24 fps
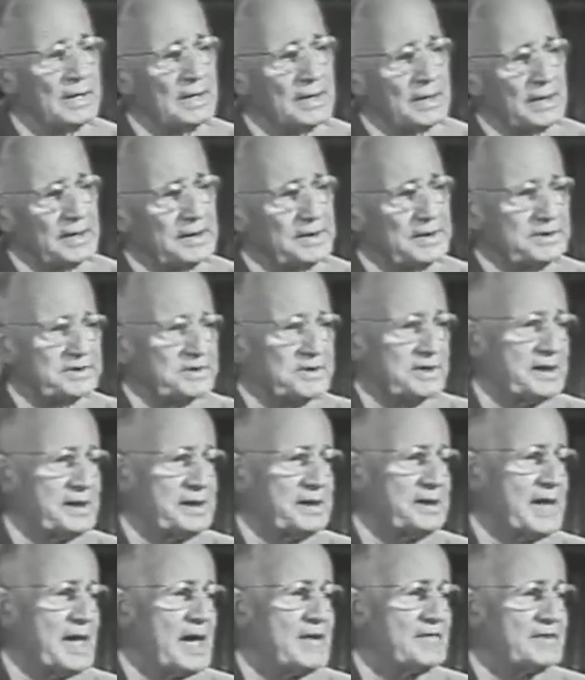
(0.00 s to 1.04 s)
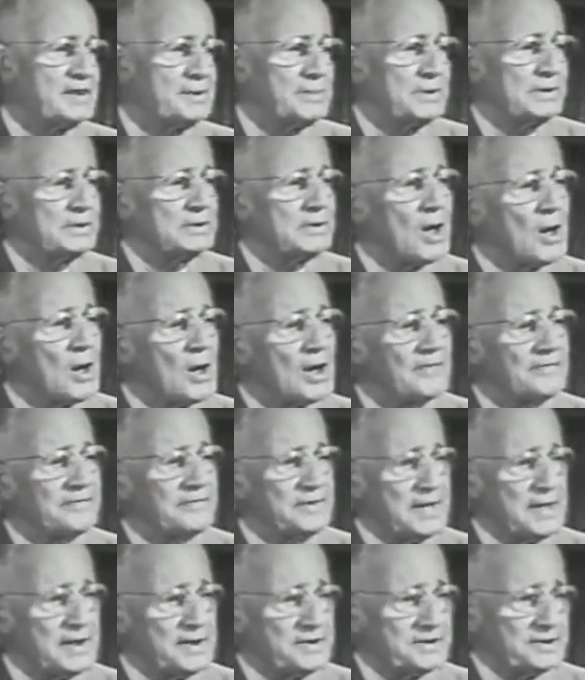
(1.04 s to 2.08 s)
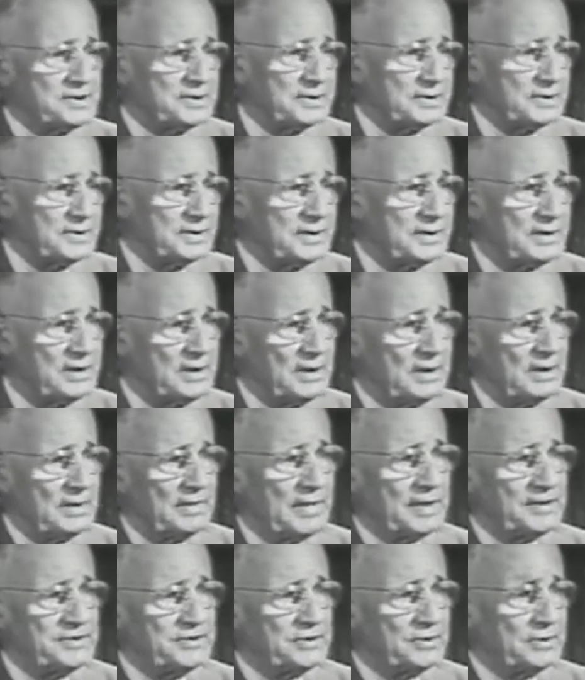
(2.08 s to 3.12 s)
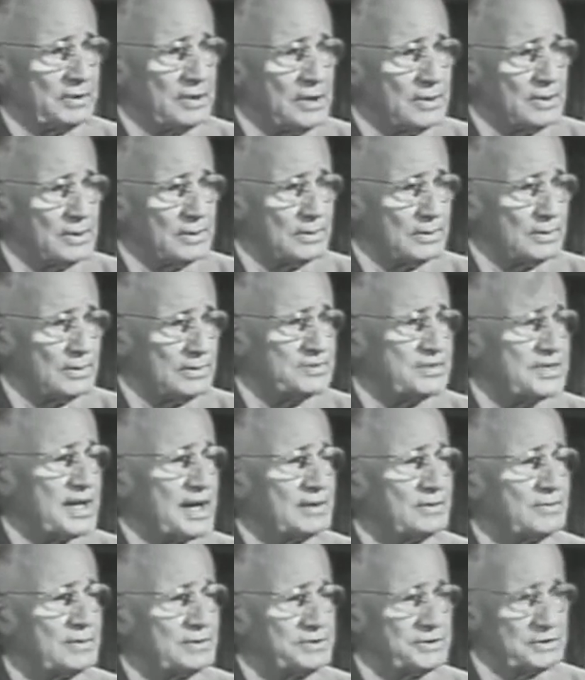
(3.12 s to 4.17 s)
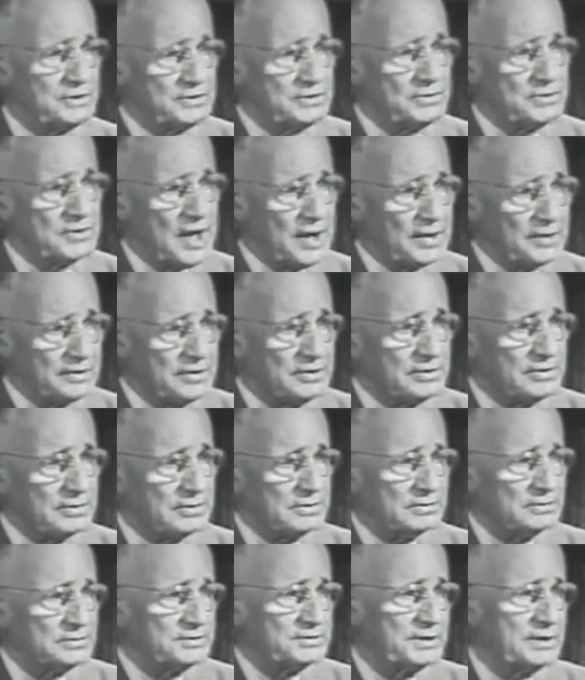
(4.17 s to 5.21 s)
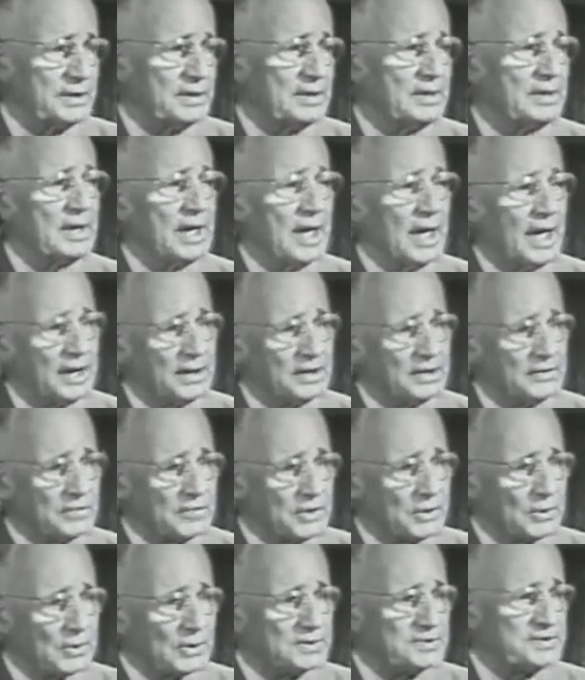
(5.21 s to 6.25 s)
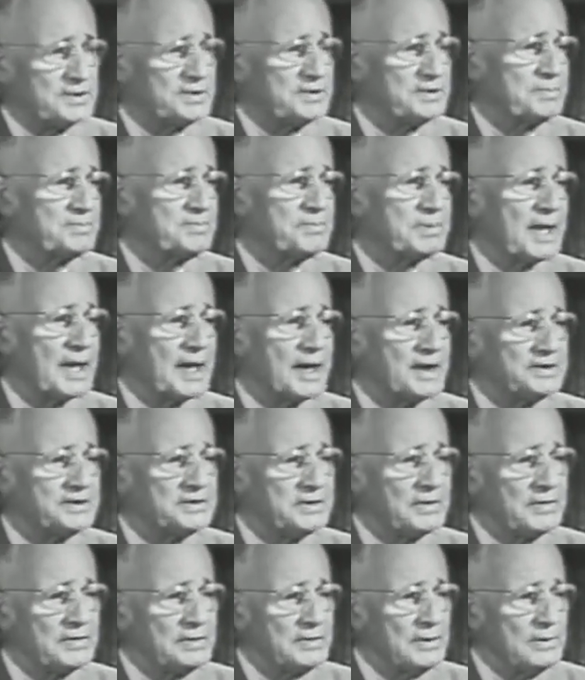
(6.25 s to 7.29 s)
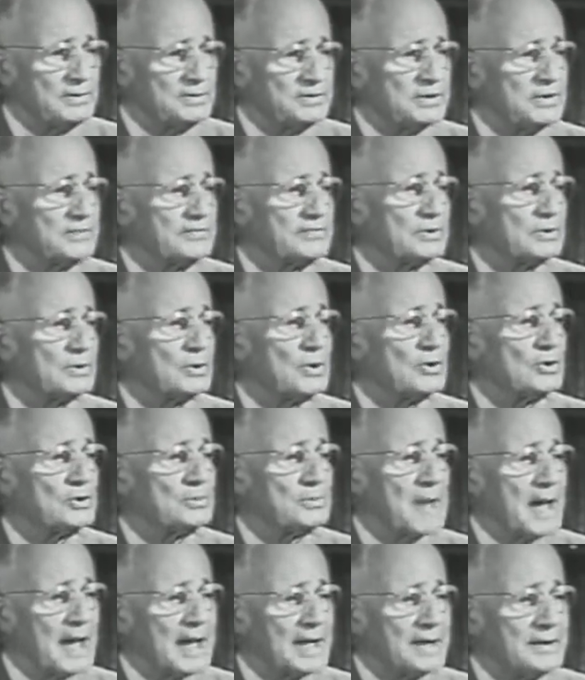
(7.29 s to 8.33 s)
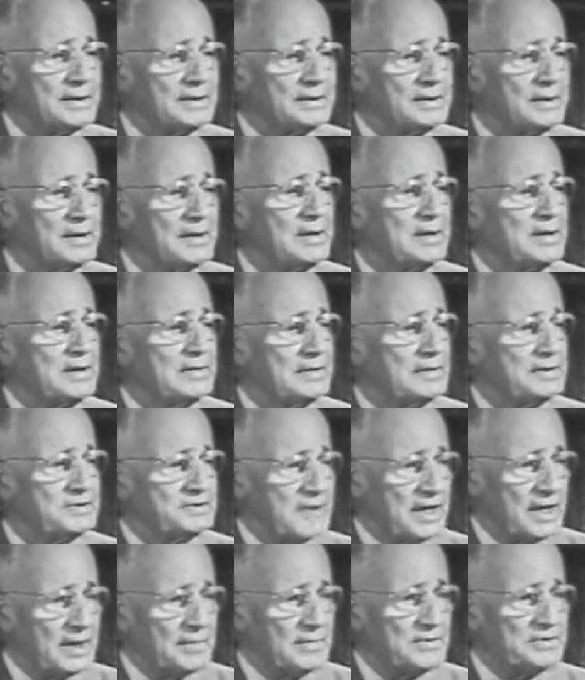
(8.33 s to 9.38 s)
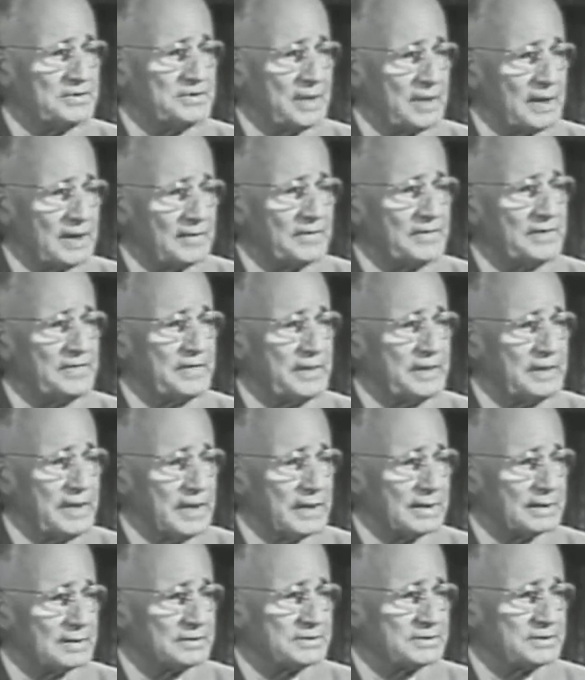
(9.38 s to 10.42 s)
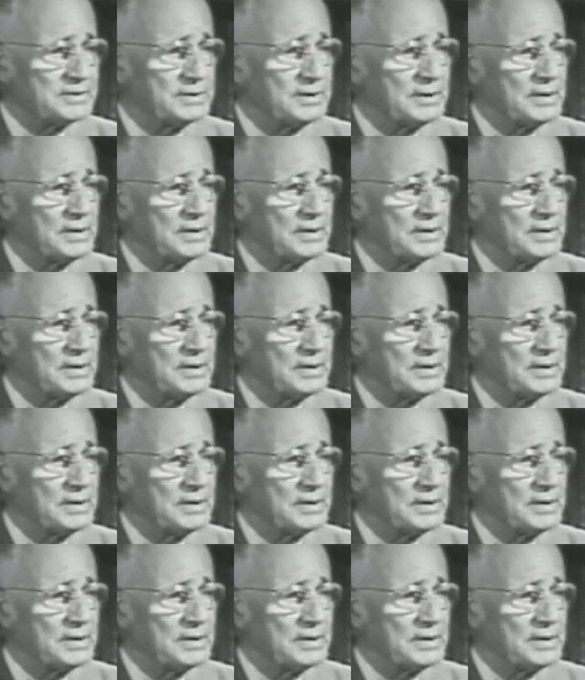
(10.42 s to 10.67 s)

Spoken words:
It is an inevitable law of nature that you lose that which you do not use. And of course, this applies to the use of your own mind, the same as to everything else.